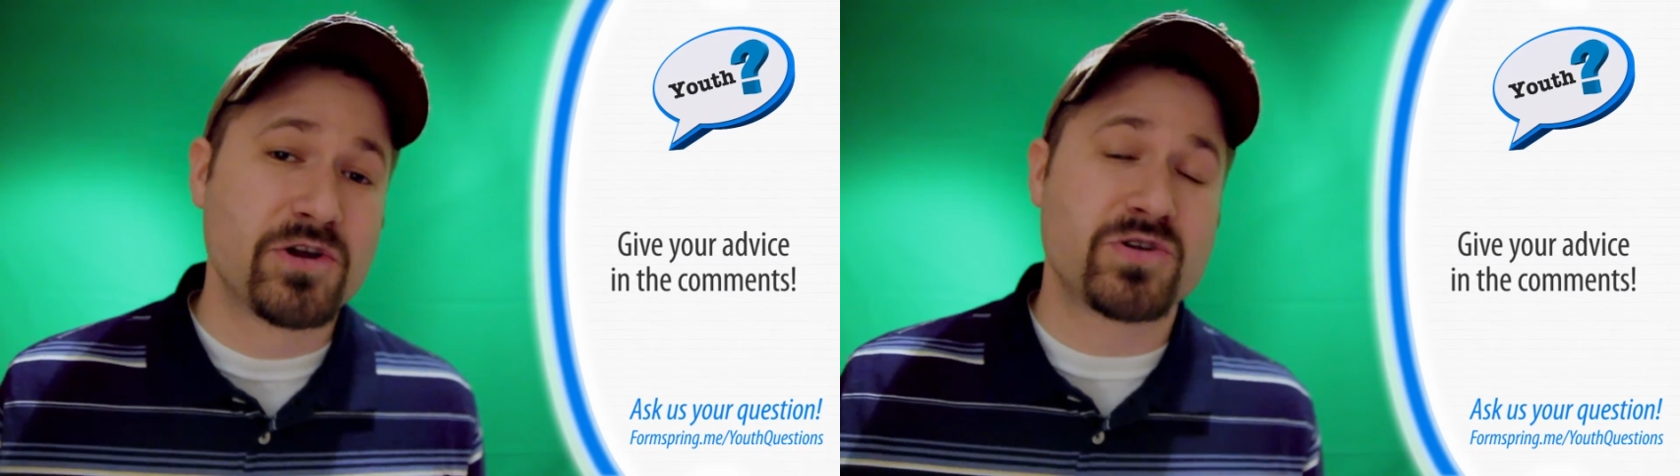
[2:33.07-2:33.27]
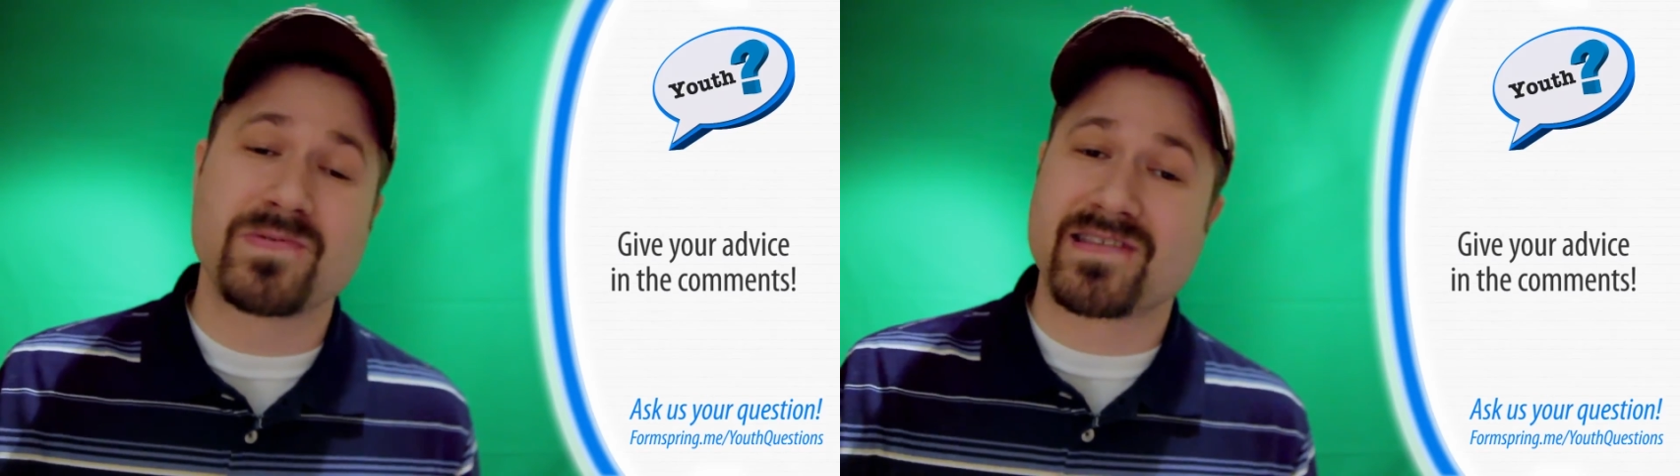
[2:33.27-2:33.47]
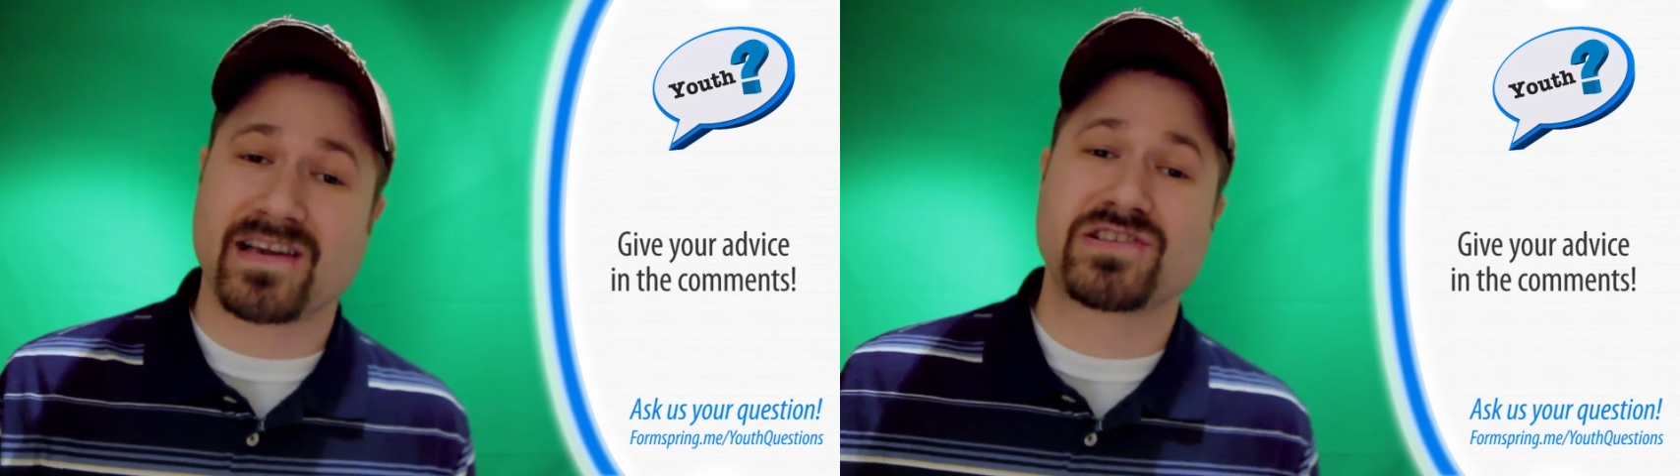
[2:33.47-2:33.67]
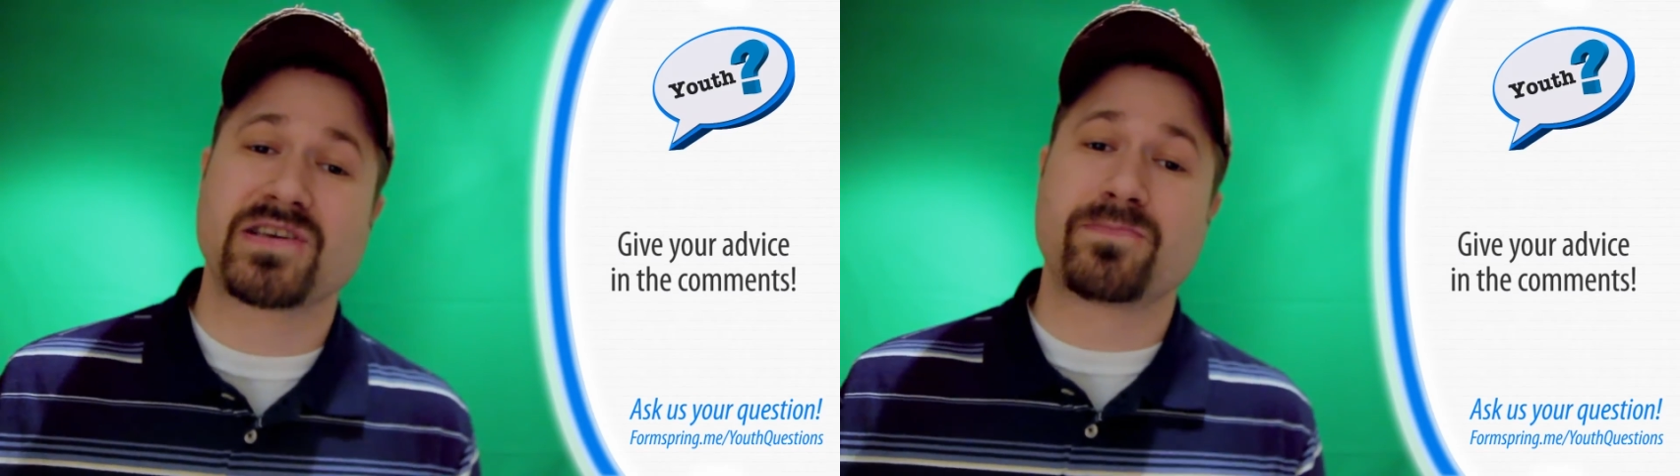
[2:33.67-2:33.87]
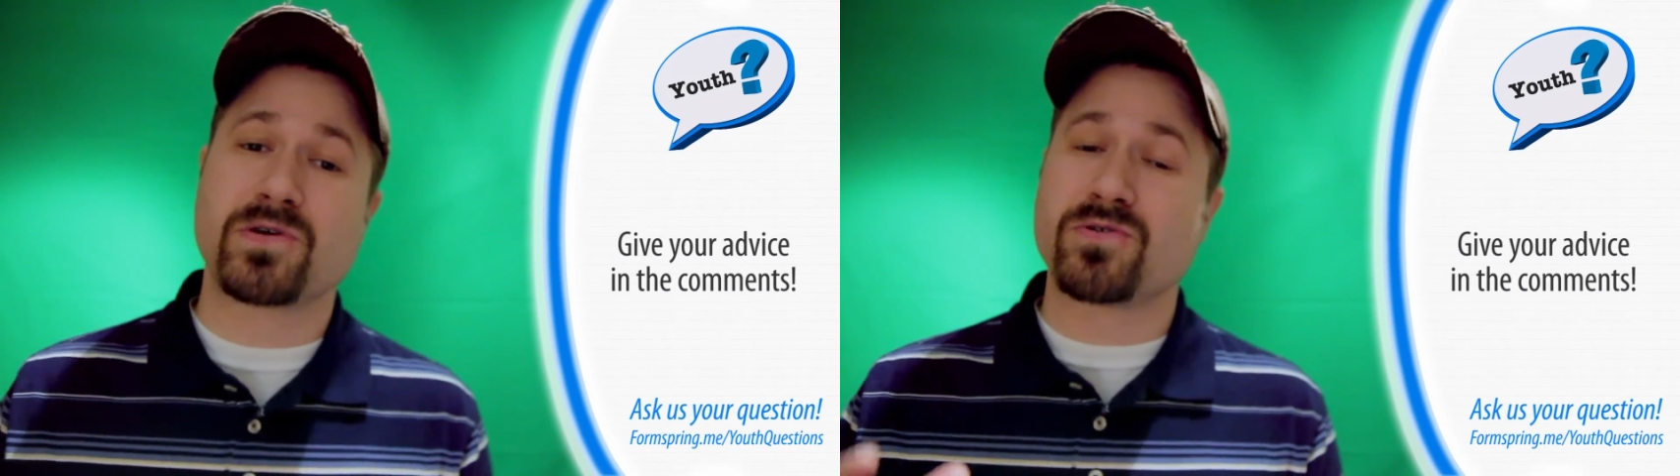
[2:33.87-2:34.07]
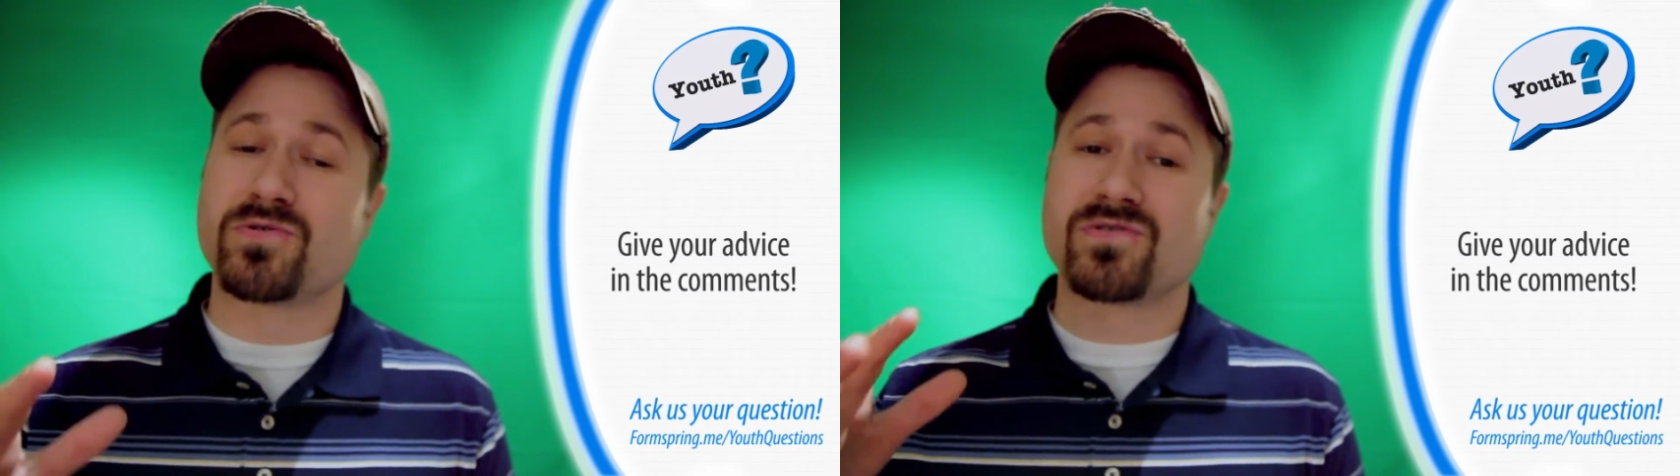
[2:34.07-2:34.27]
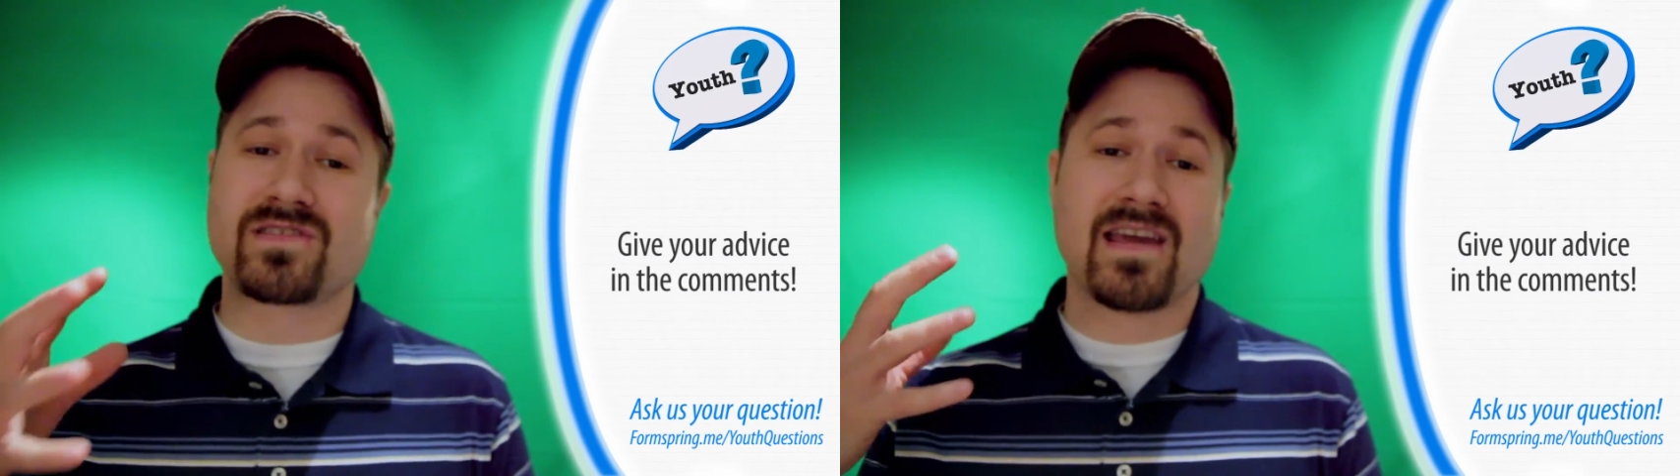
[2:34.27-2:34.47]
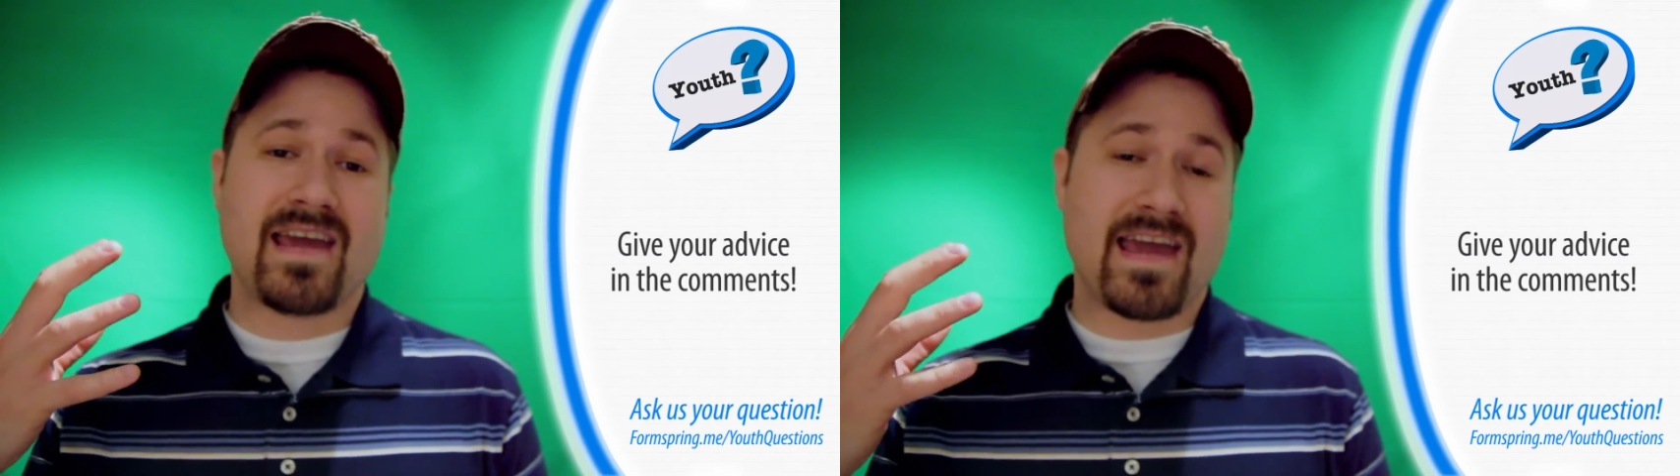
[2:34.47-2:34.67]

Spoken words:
who's been sexually abused